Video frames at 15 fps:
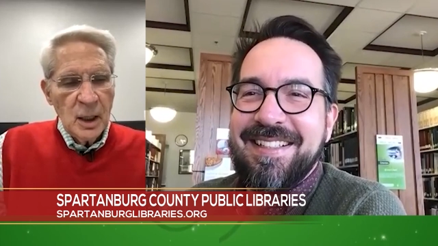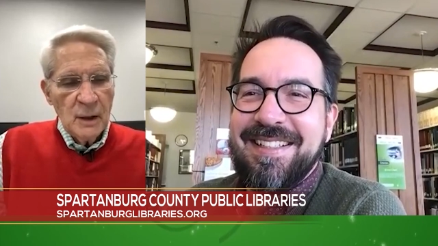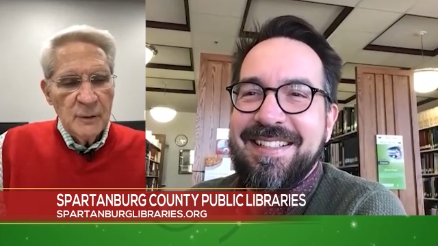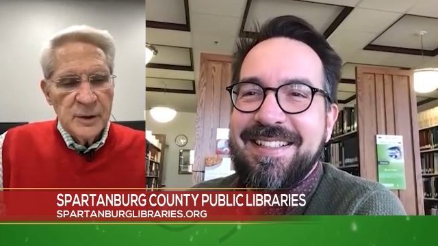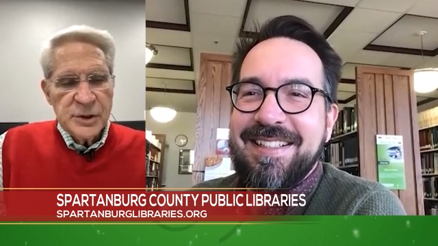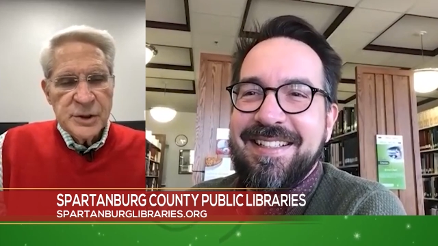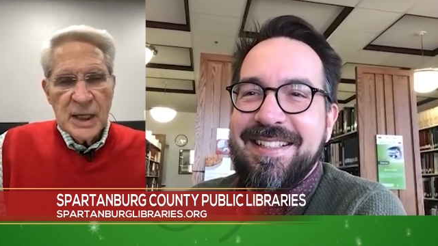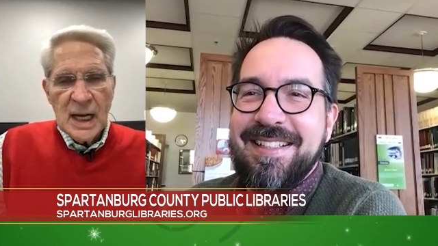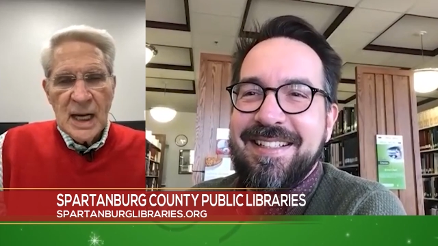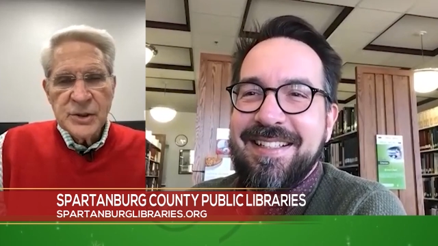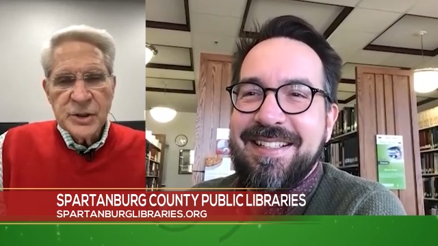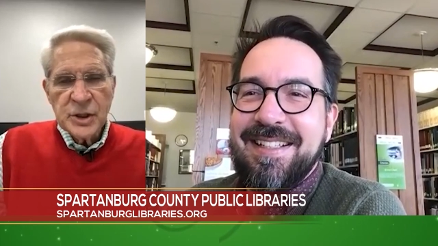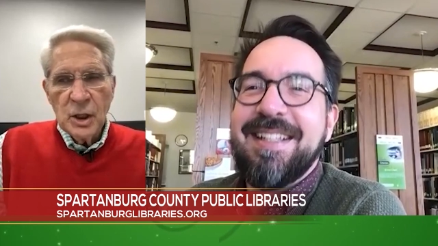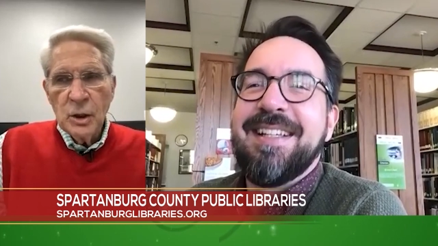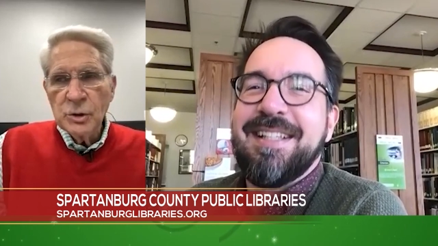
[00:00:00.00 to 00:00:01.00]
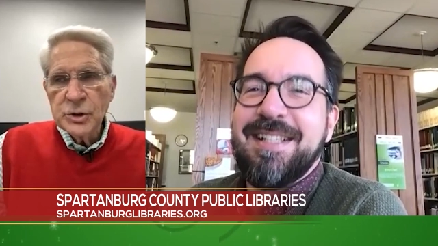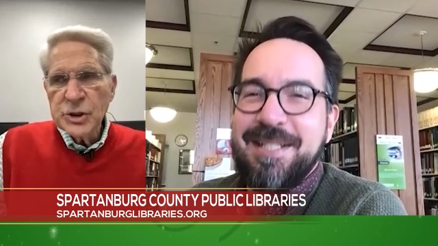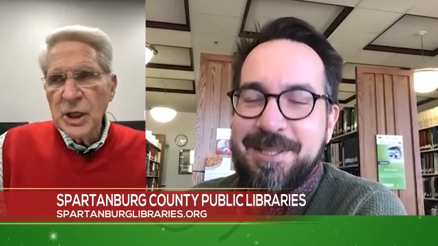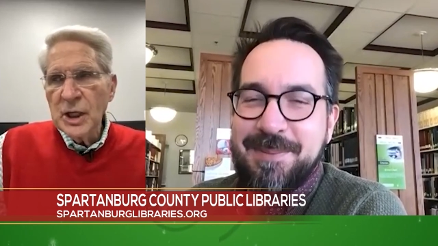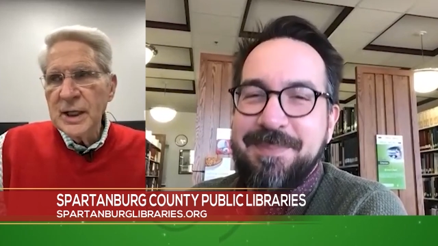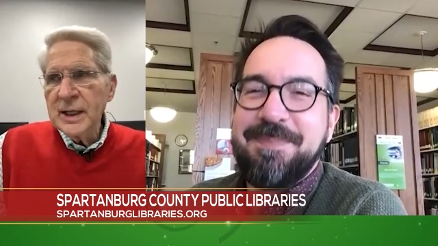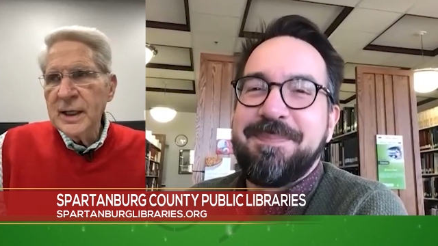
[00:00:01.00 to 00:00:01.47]
Speaker 1: Oven, GI Joe,
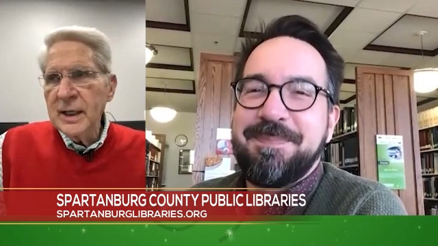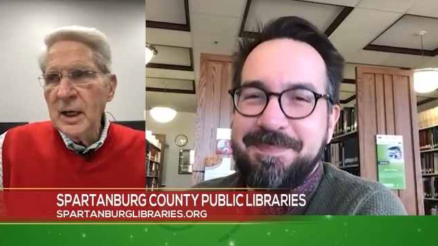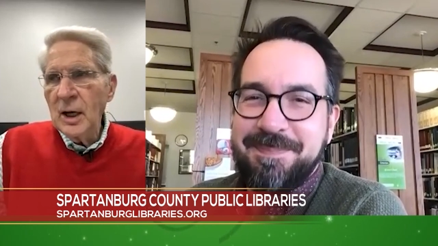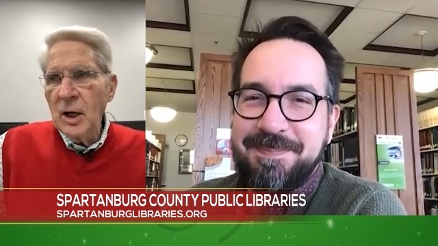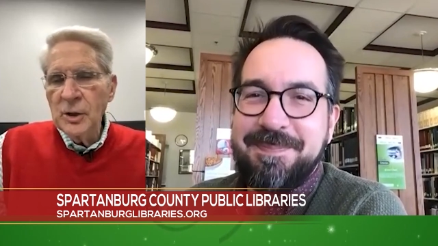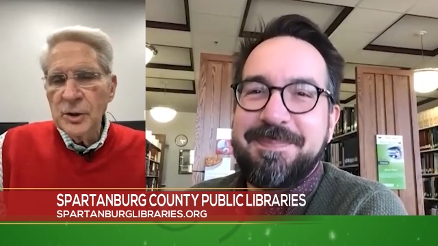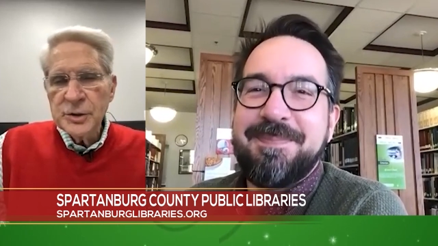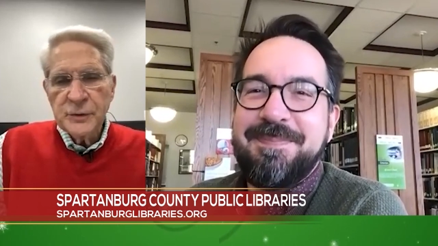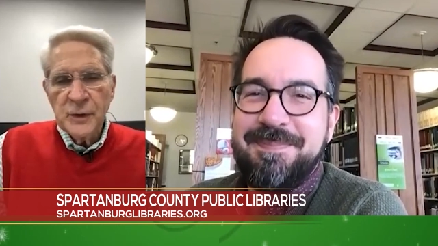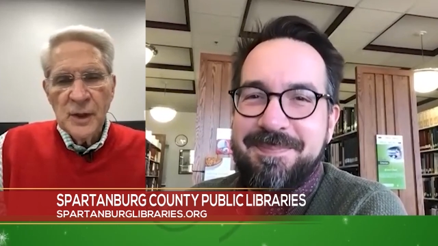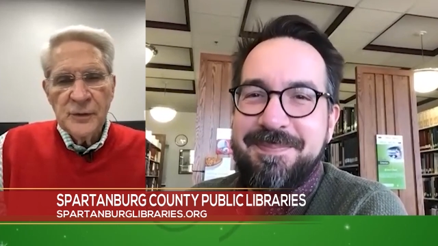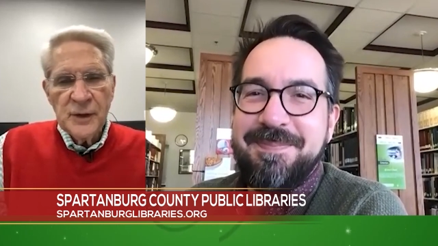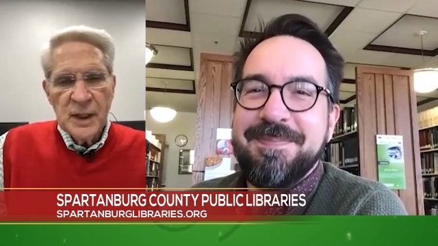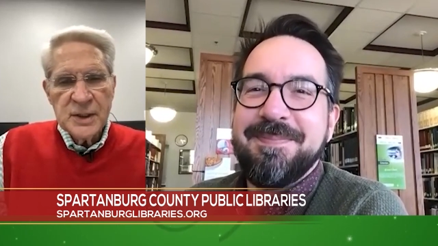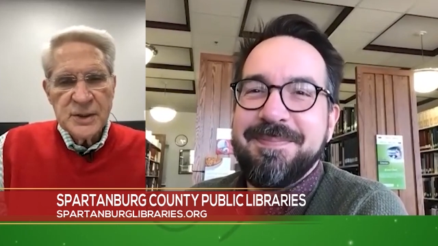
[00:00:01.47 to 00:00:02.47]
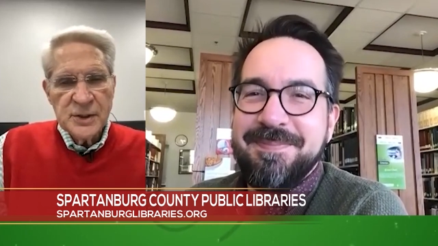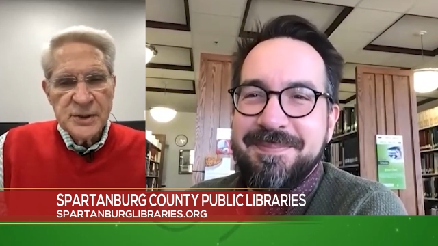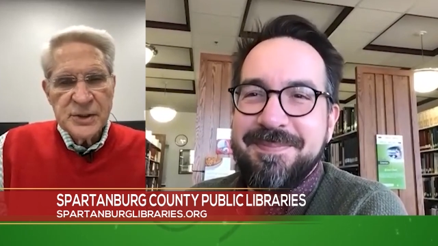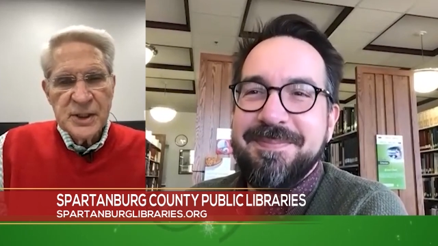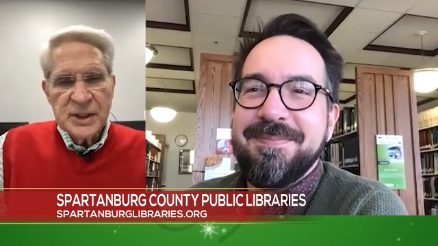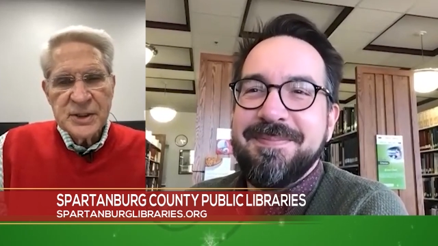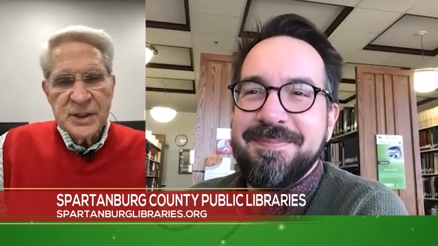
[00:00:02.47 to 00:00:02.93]
Slinky, all those fun things in the
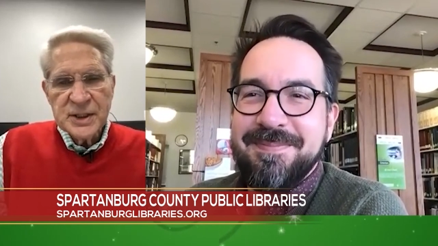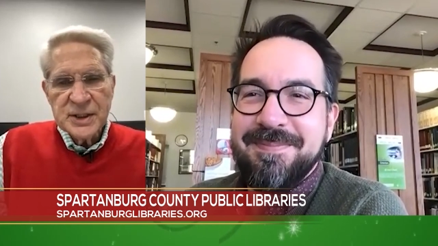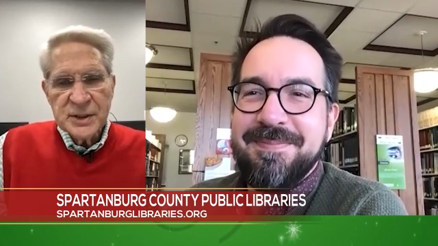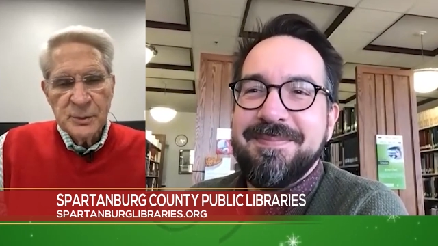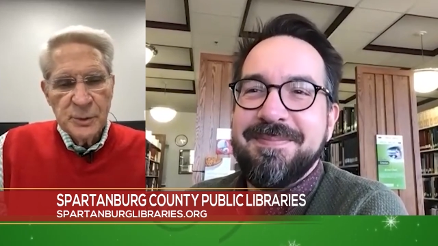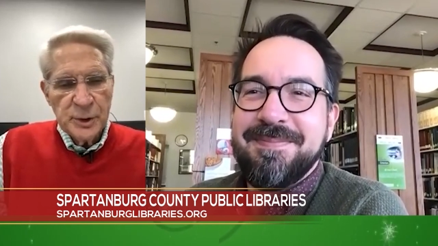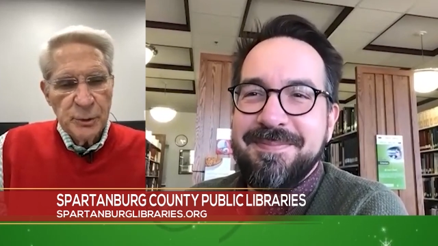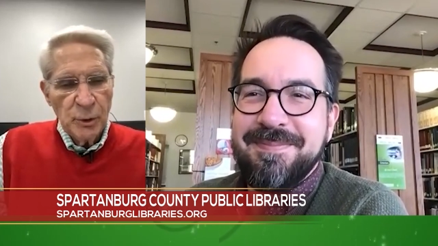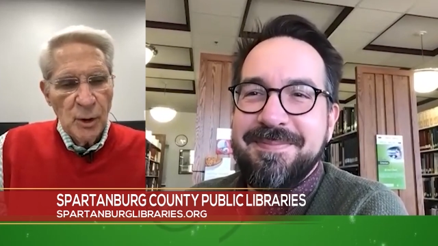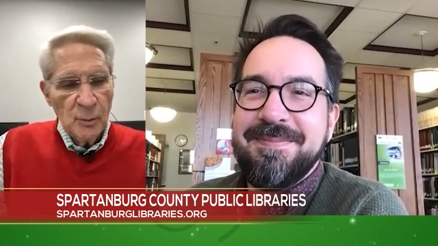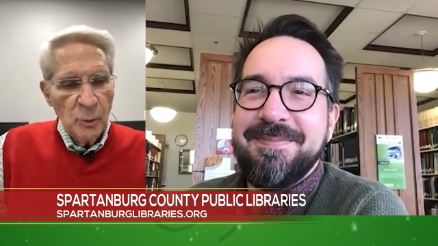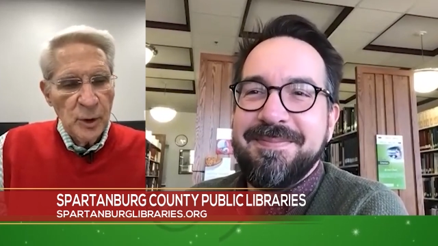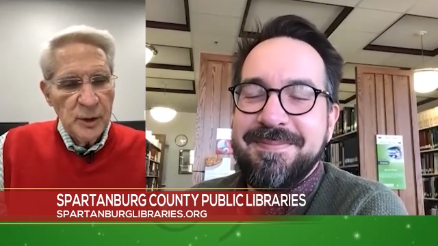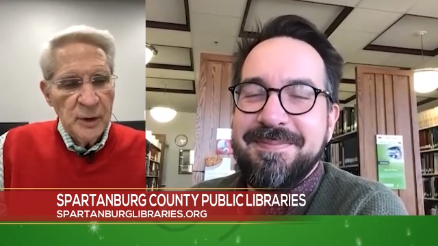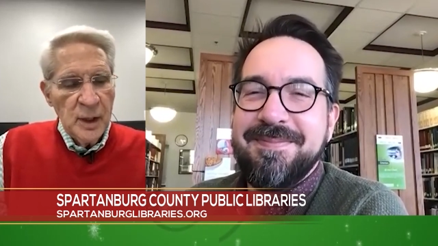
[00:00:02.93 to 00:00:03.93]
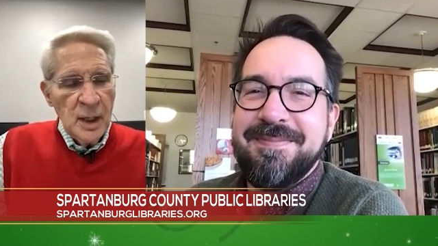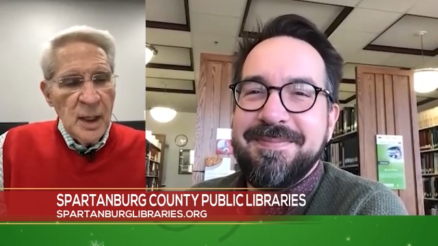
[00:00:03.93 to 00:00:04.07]
'60s that we grew up with